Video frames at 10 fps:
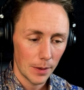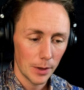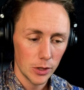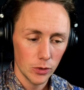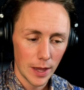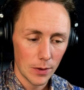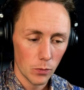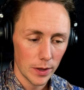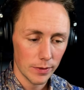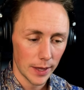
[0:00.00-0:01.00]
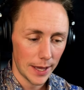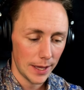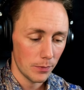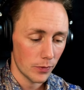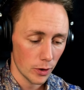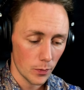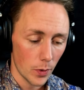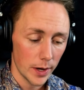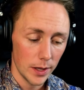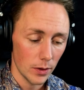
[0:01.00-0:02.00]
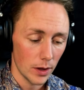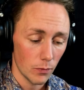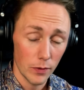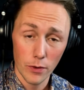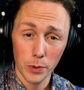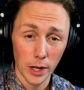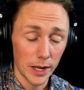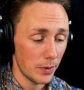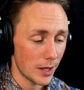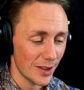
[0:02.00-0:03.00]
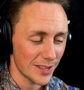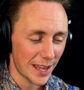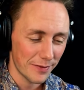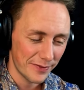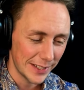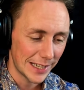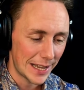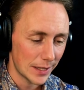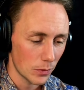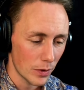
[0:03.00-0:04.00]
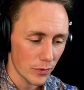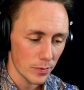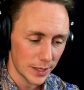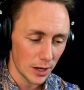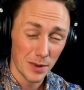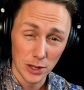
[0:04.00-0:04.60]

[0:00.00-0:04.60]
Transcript: I'm going to do that with a third-party reverb plugin because I feel like the one from Serum,